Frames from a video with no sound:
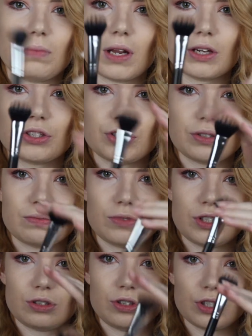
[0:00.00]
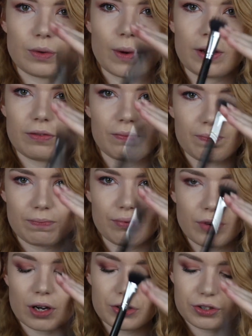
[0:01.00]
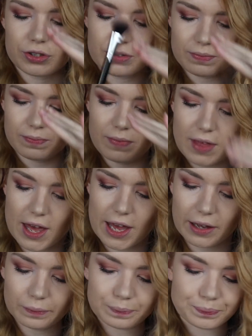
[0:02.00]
blush duo brush thing